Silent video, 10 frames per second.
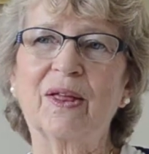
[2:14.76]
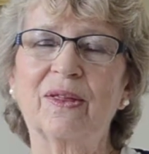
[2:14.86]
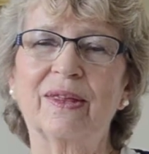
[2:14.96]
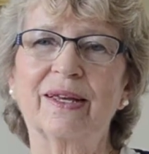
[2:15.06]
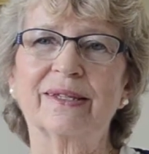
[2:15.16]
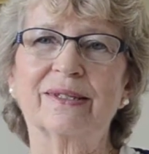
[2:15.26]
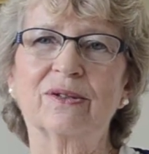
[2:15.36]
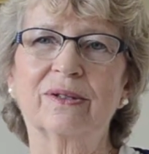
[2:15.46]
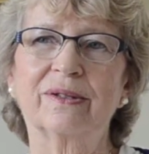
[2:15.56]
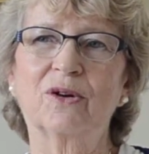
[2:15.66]
thing is
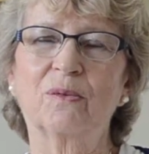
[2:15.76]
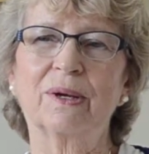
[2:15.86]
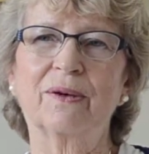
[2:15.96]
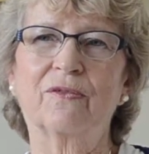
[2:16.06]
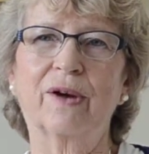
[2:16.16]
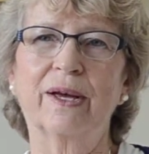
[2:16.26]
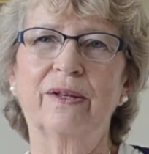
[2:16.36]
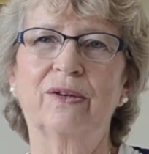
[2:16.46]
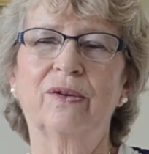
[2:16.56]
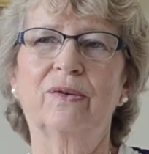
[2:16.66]
don't be
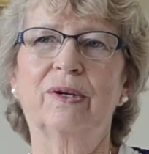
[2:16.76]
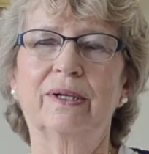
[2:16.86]
afraid to